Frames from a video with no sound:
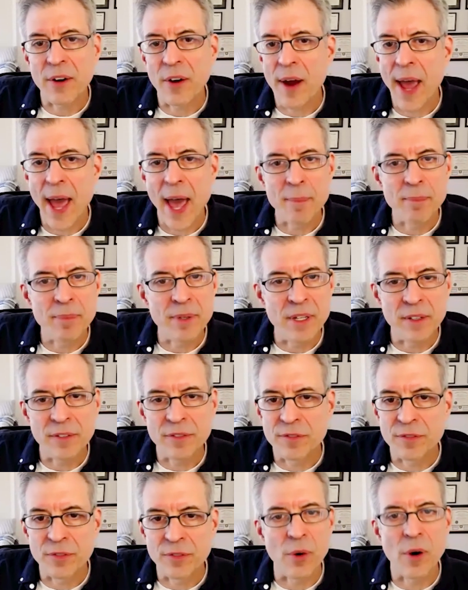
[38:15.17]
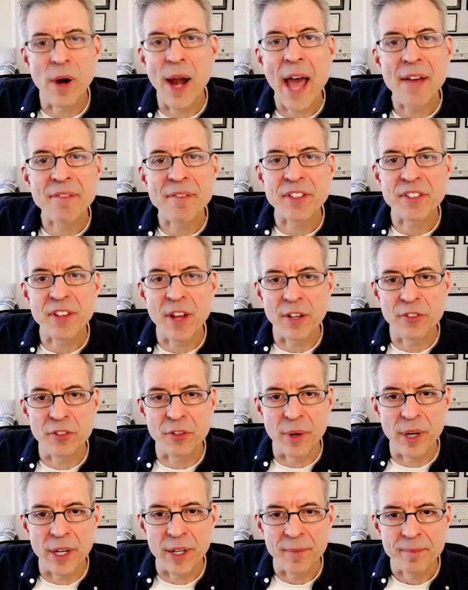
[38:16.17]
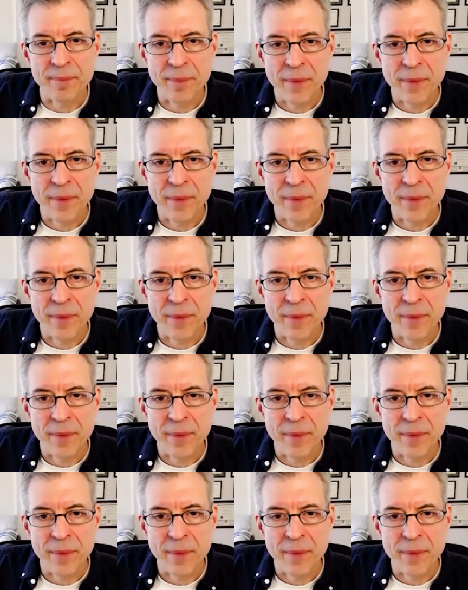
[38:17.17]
her happy for half a century.